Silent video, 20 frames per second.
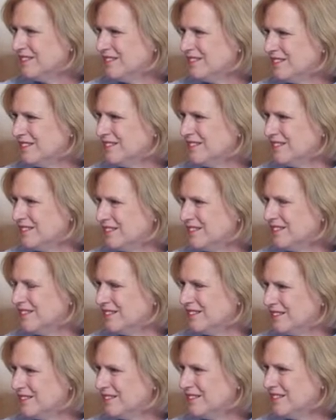
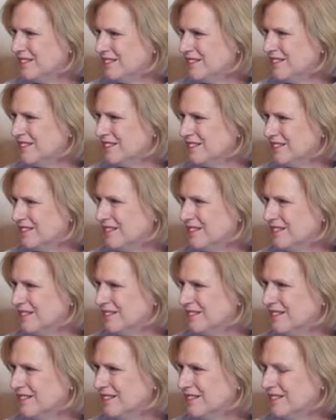
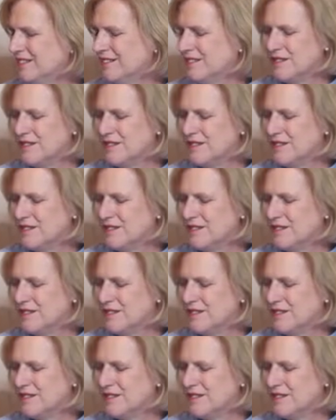(not speaking)